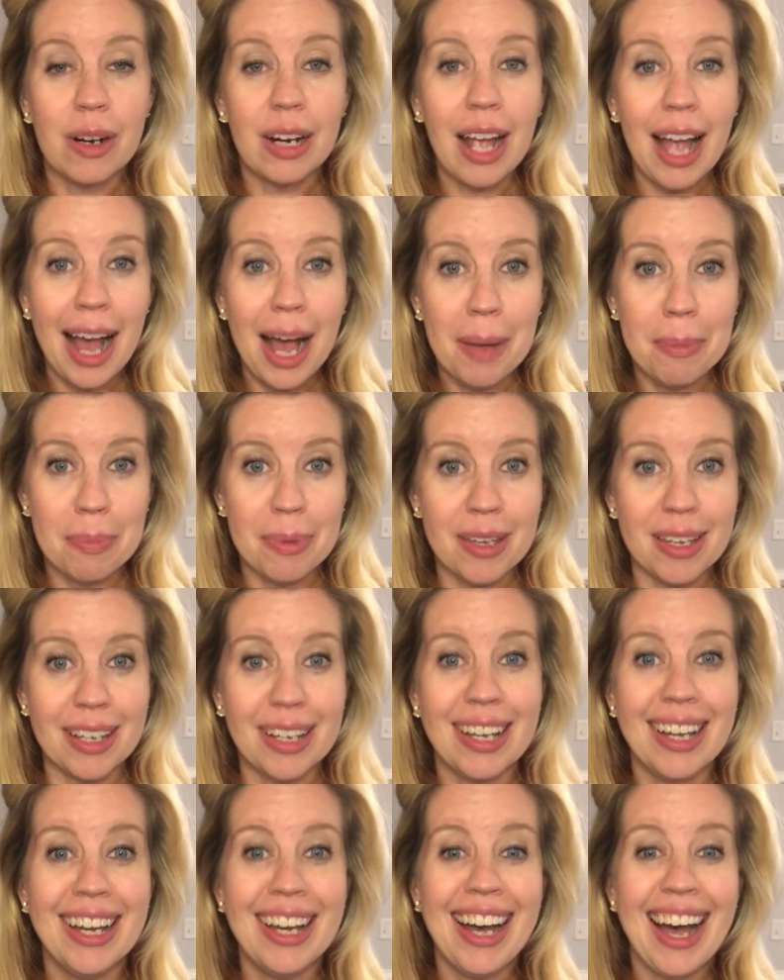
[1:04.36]
or happy.
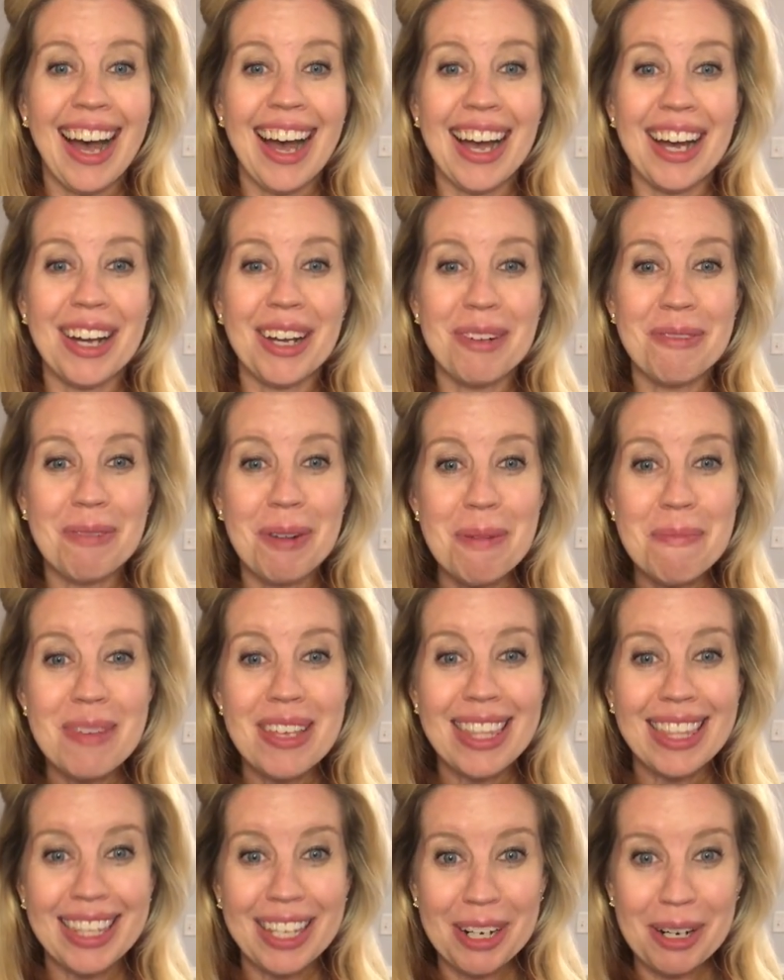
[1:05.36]

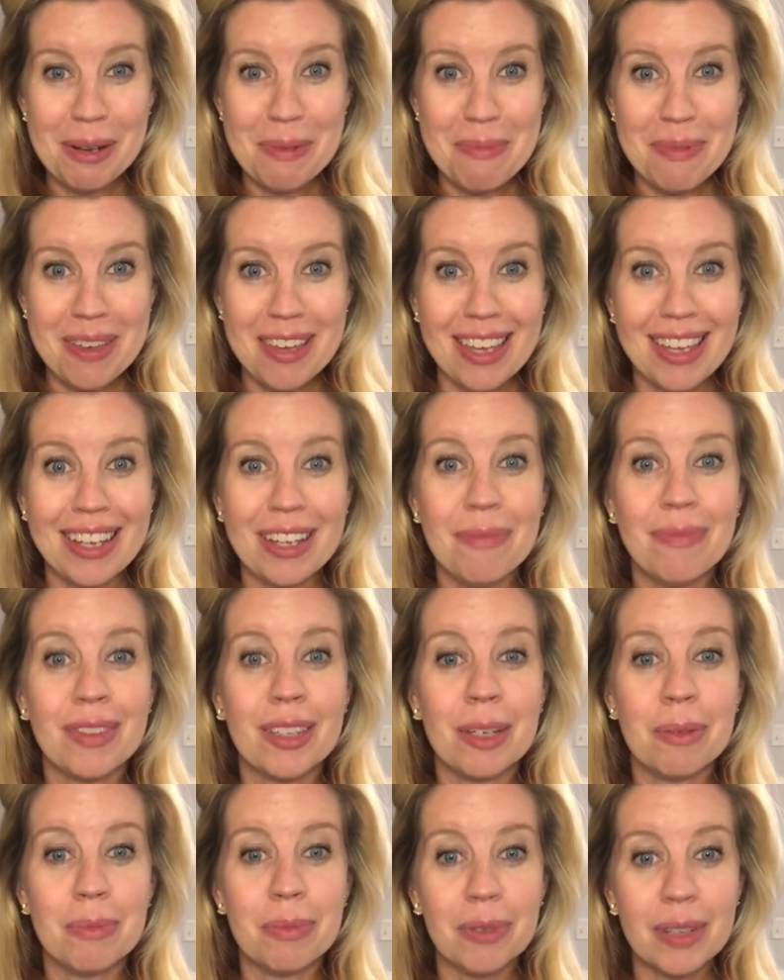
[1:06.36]
Aromatherapy,
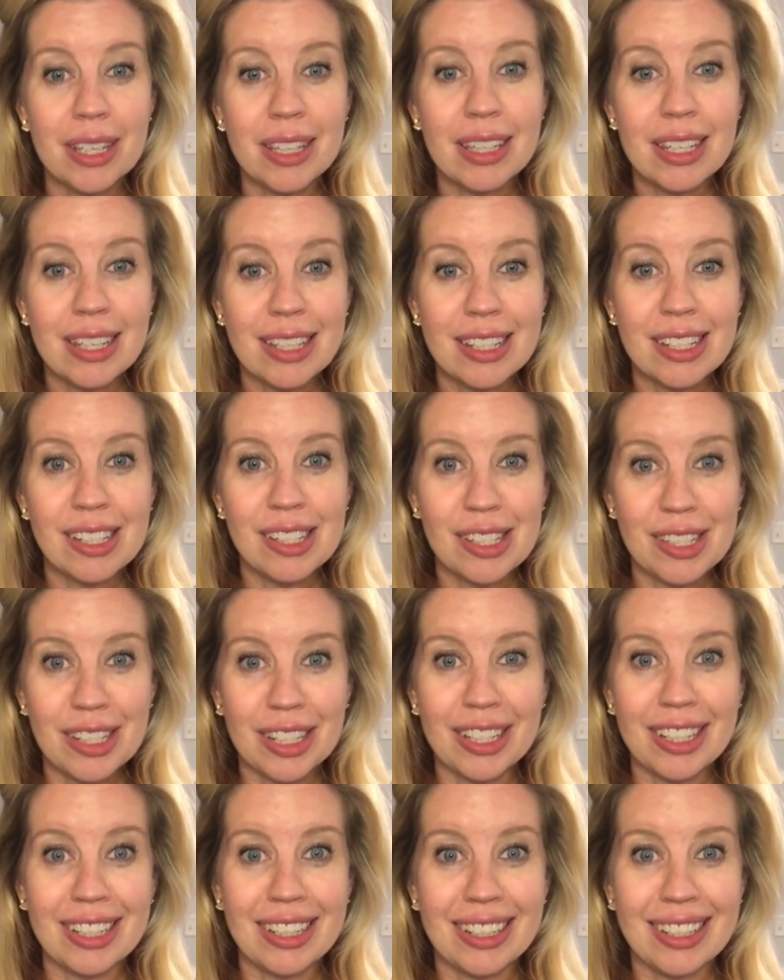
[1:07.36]
breathing in
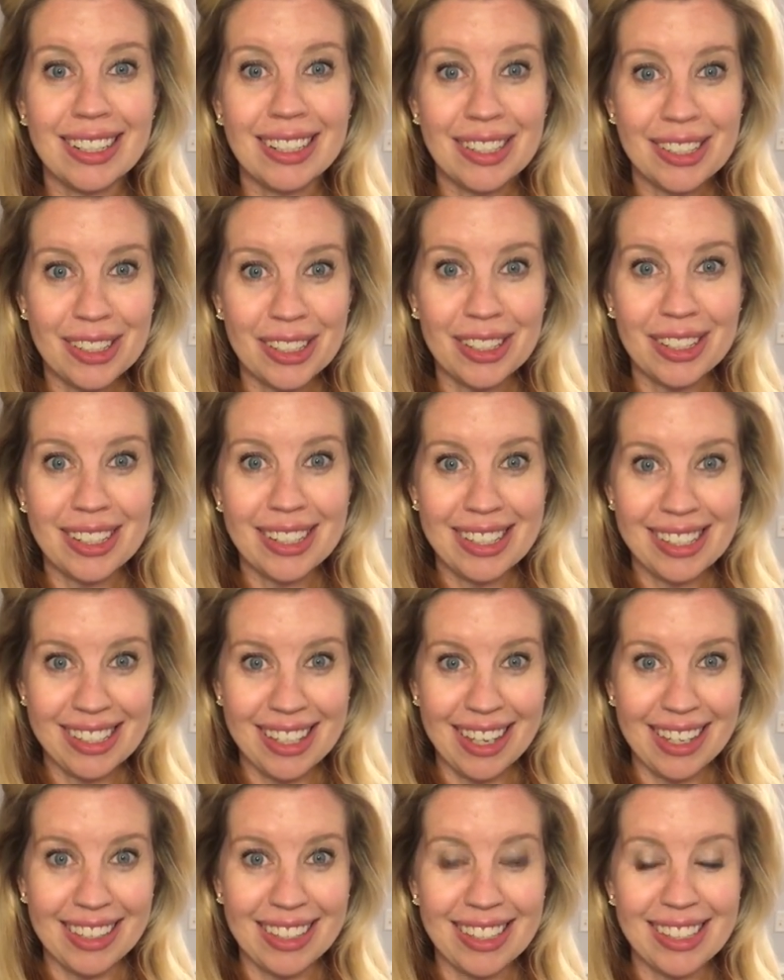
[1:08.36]
certain
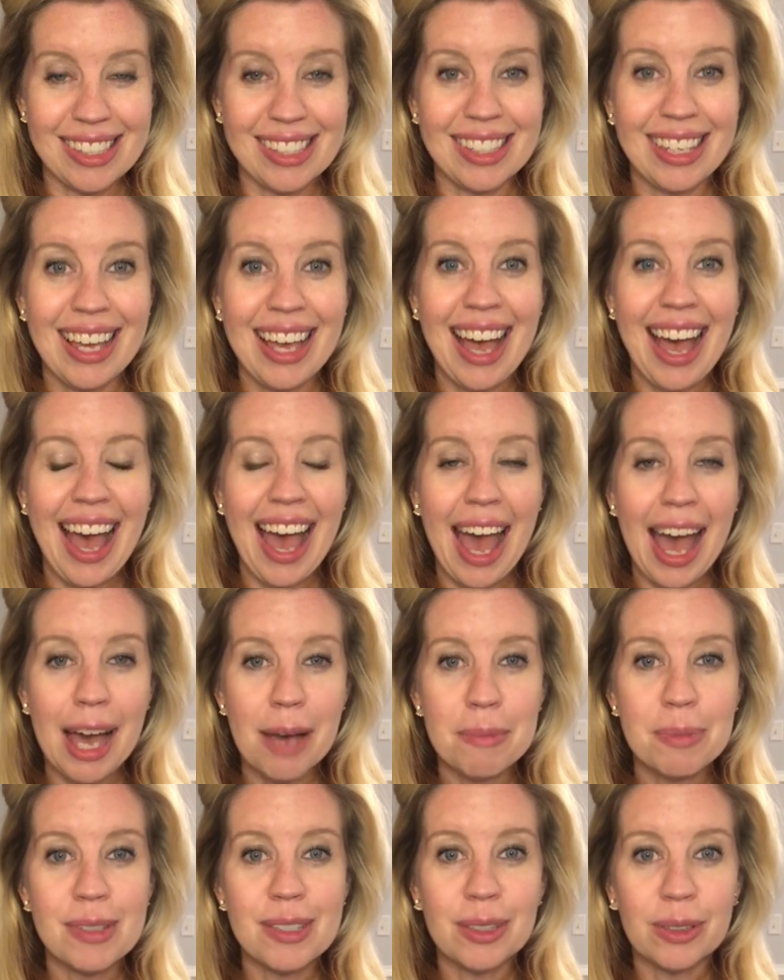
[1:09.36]
scents,
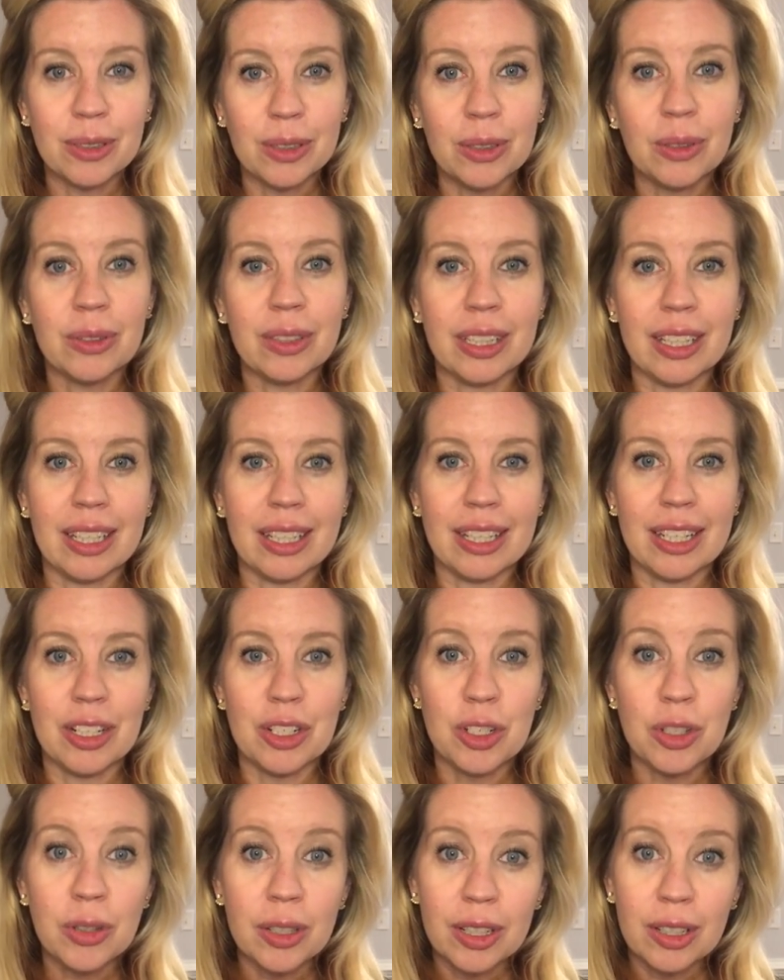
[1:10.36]
absolutely can
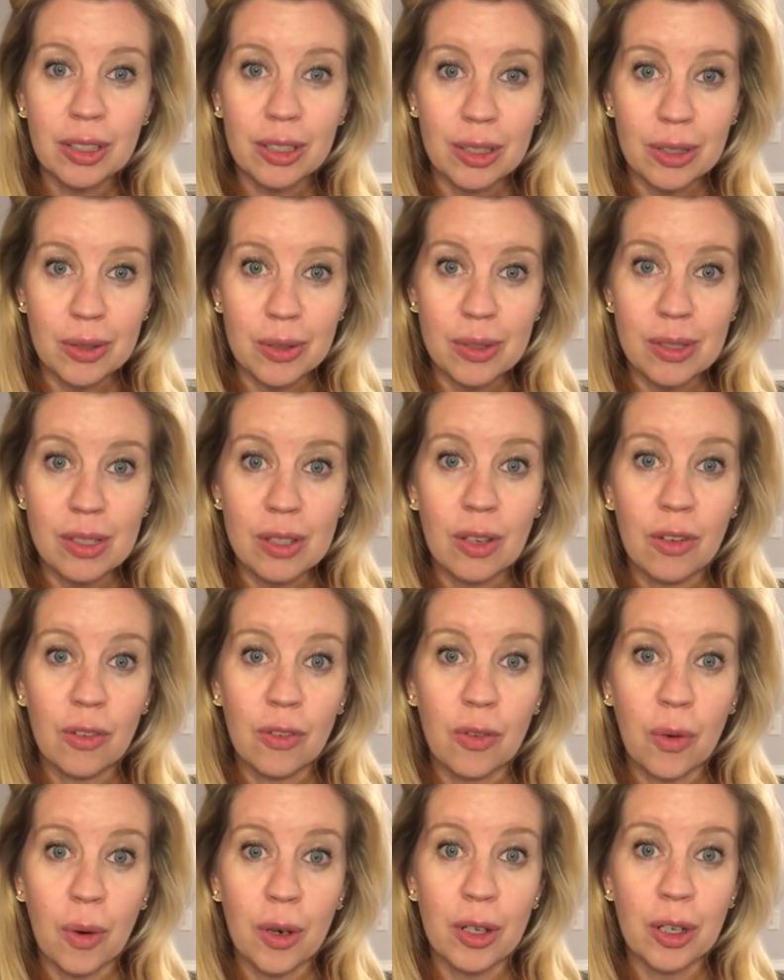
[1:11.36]
trigger those
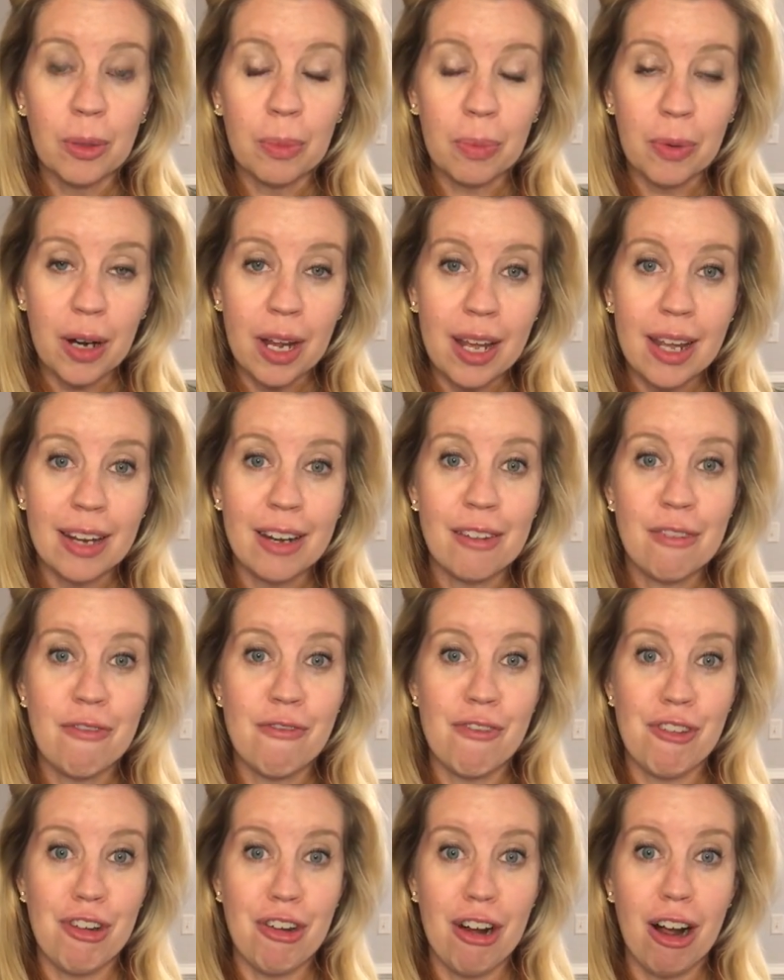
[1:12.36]
for your brain,
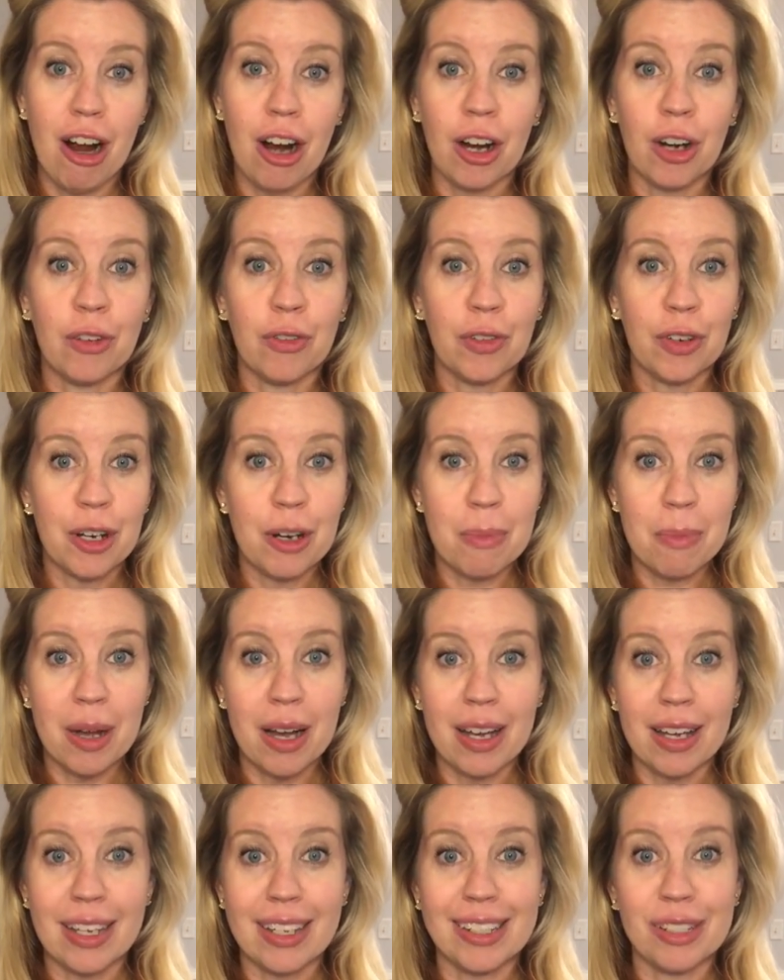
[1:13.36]
for your heart, for your
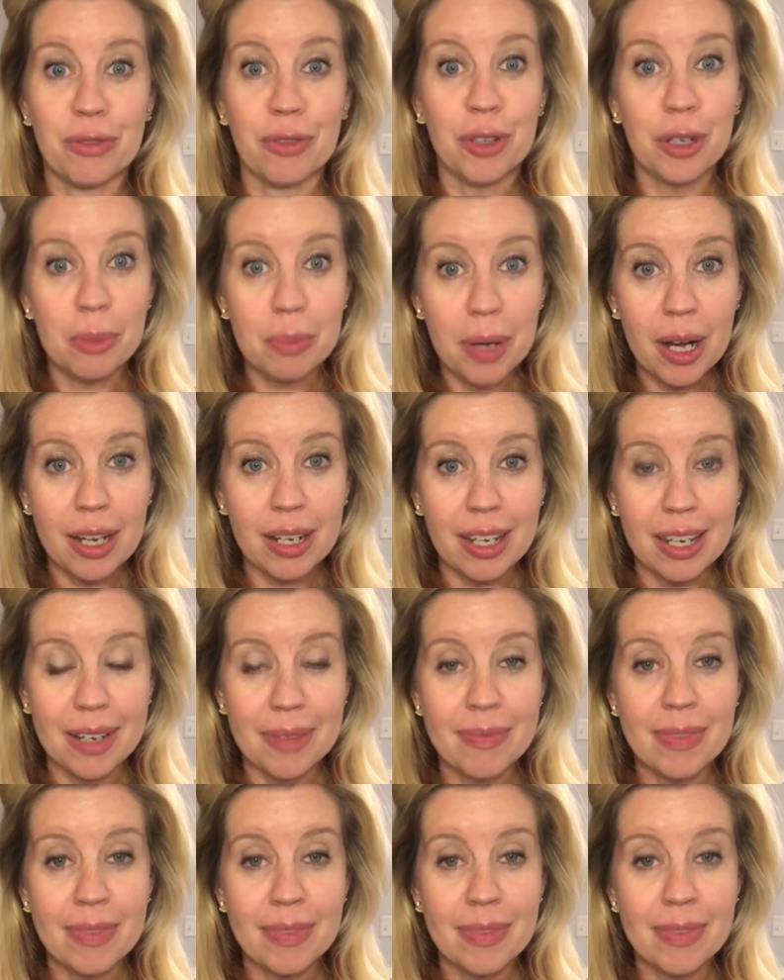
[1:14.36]
mind, for your body.